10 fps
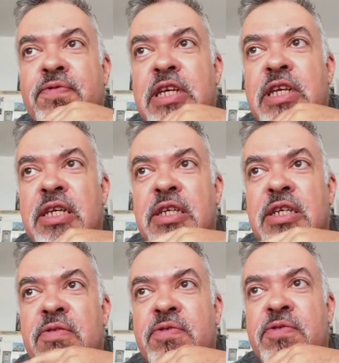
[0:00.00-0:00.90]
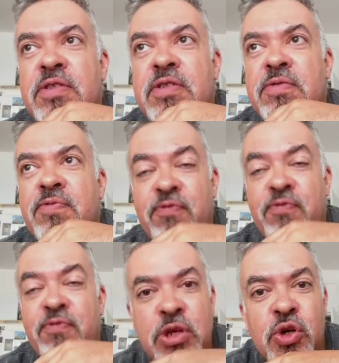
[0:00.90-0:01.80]
the
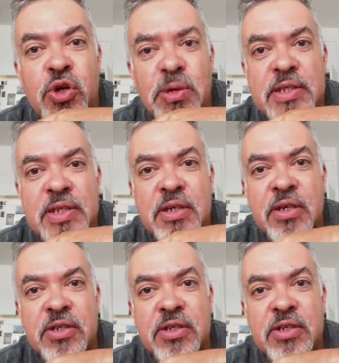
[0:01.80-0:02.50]
few humans uh,